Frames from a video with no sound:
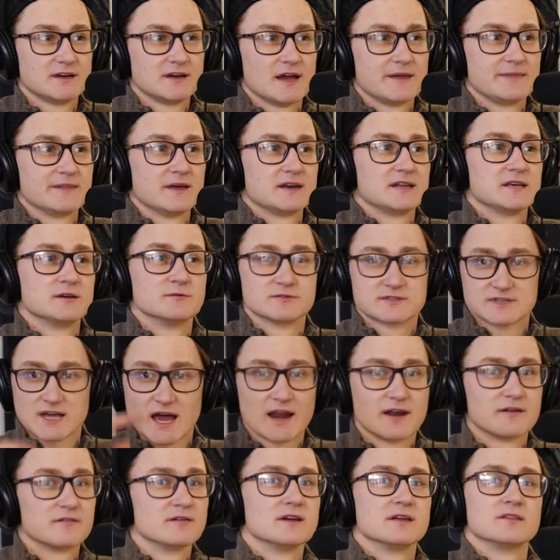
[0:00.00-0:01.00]
and that he was
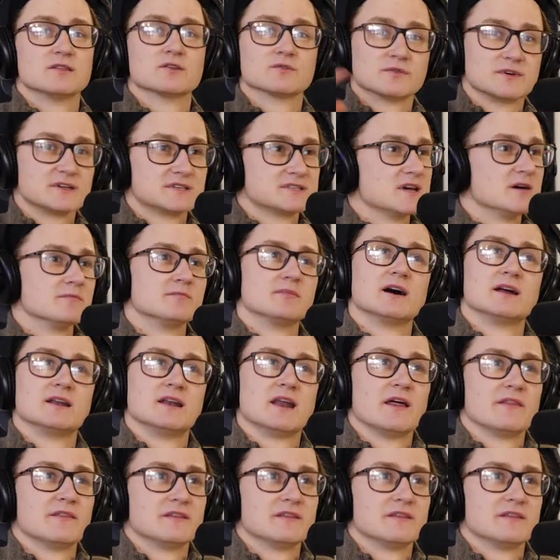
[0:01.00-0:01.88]
kind of hitting the reset button mm-hmm.